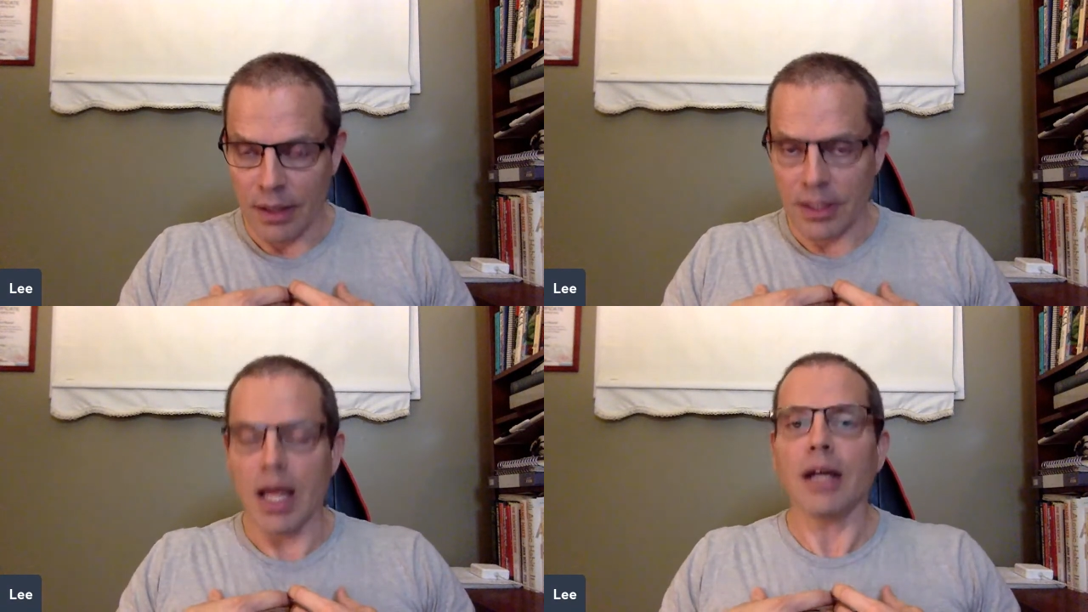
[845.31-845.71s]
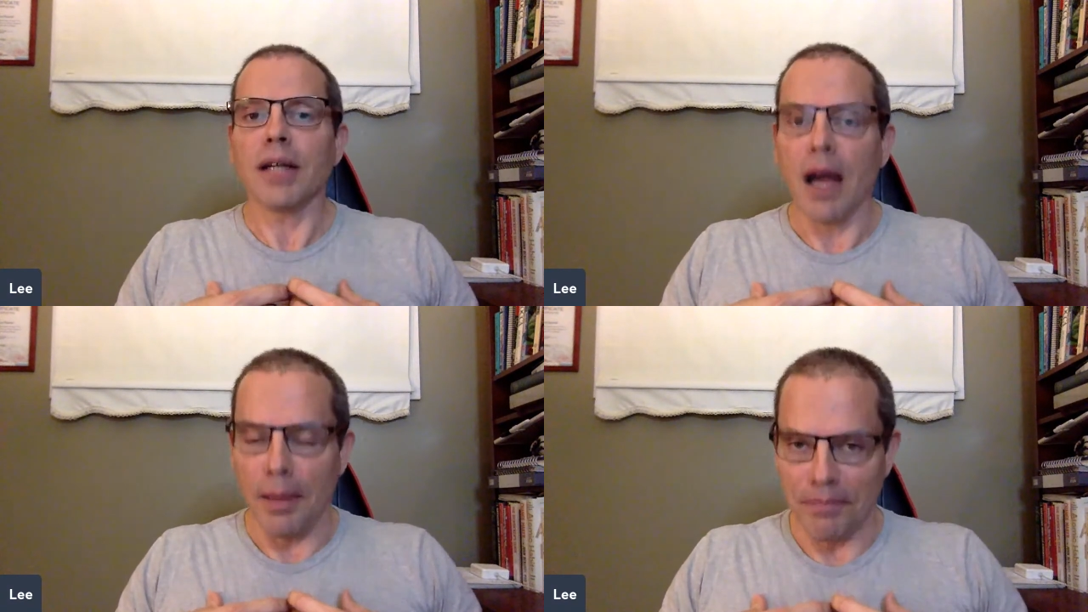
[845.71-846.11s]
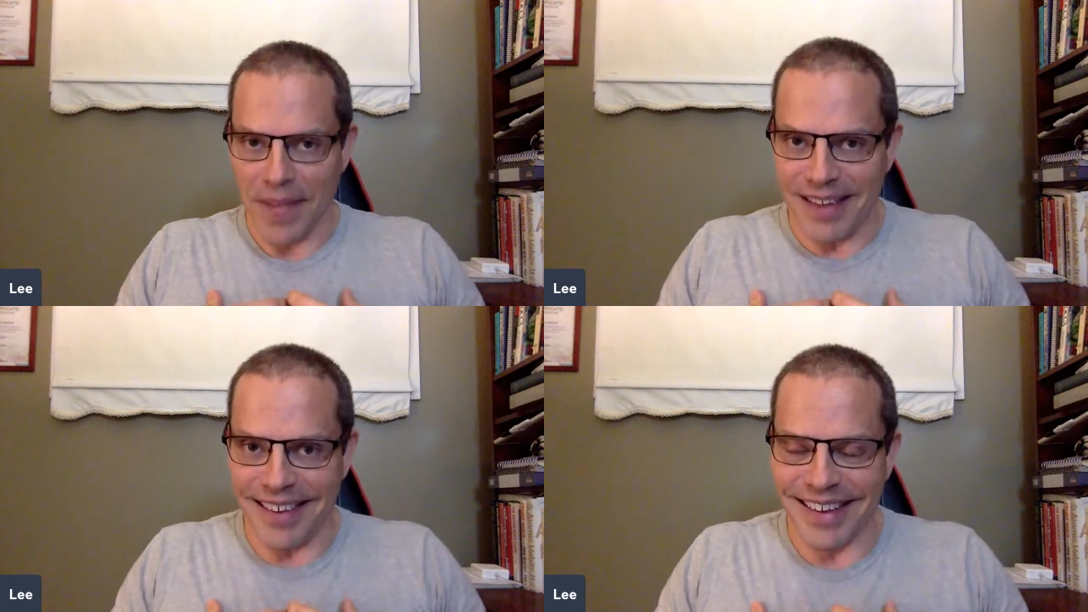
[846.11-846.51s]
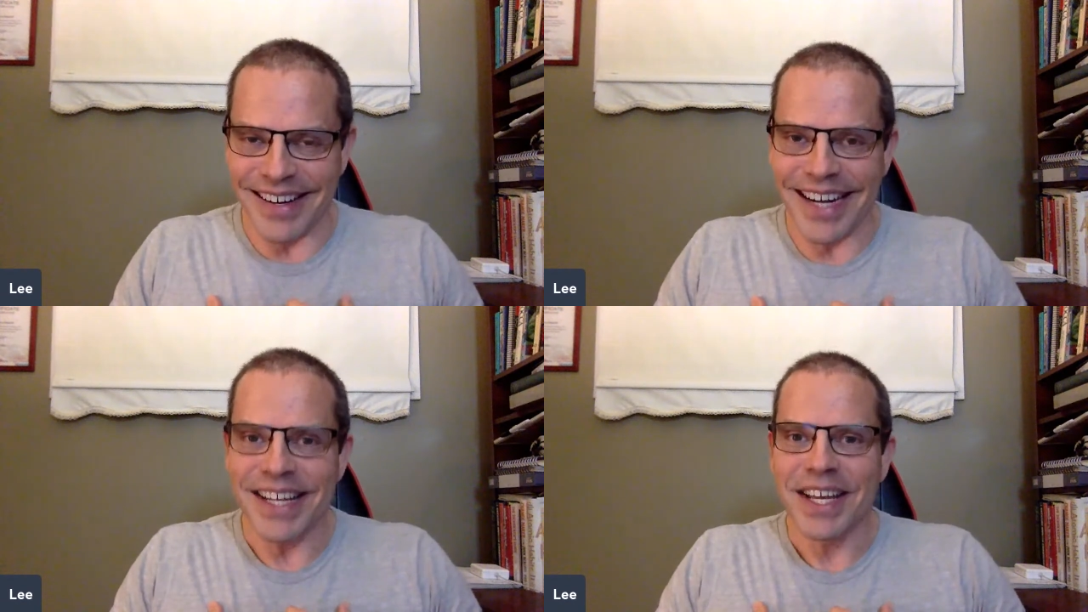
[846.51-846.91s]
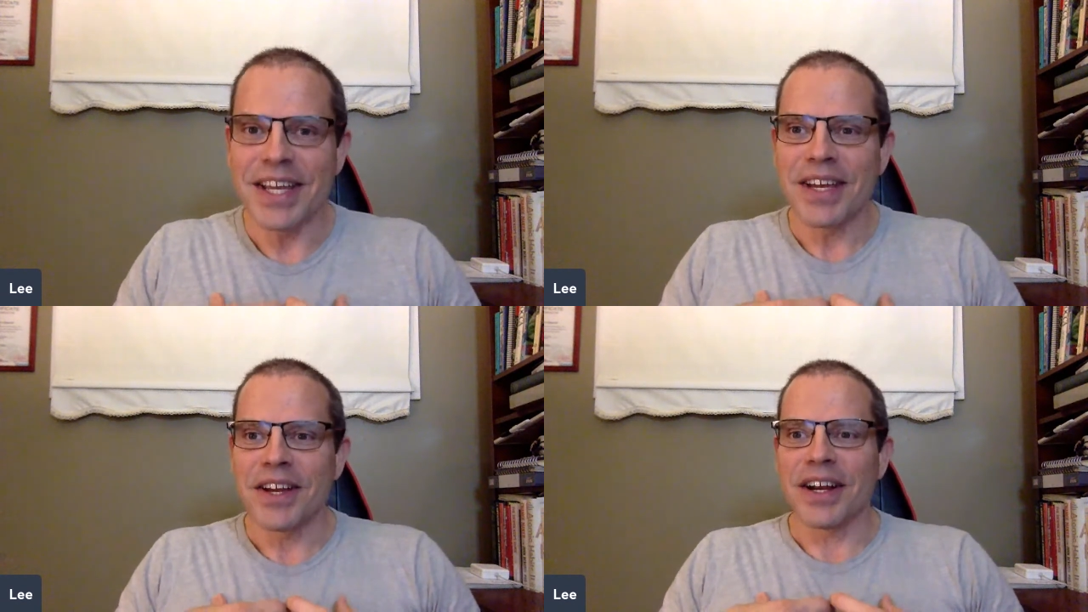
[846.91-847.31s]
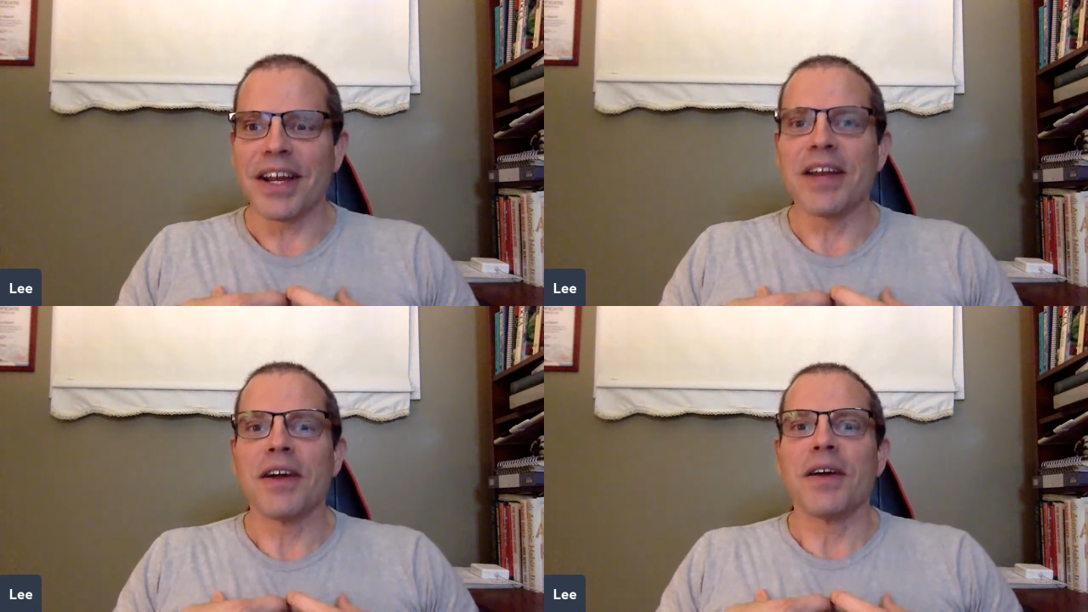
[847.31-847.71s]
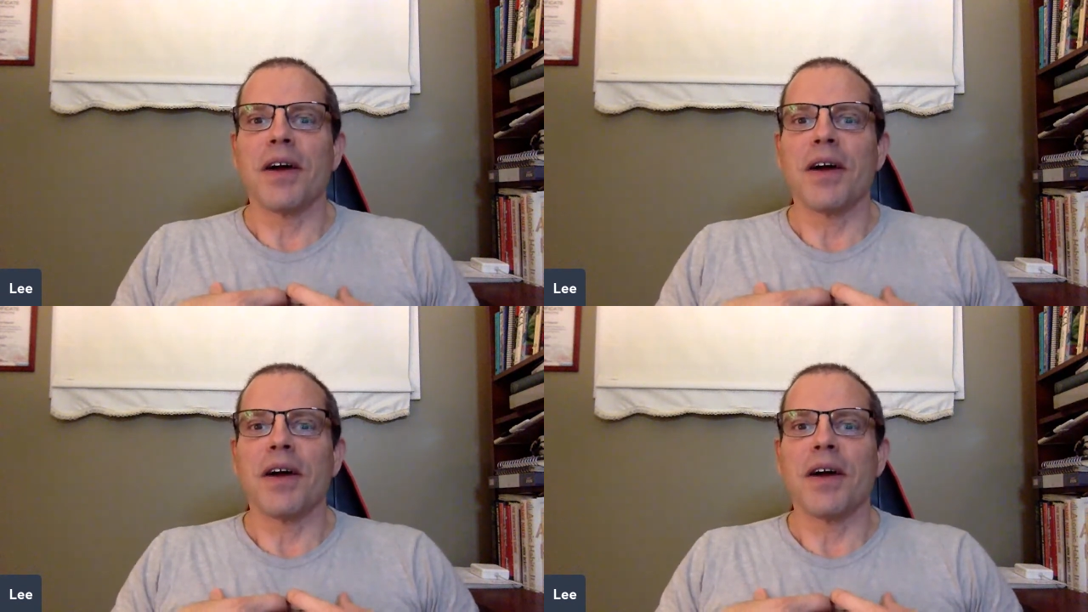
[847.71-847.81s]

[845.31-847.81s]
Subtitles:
It's a long time, right?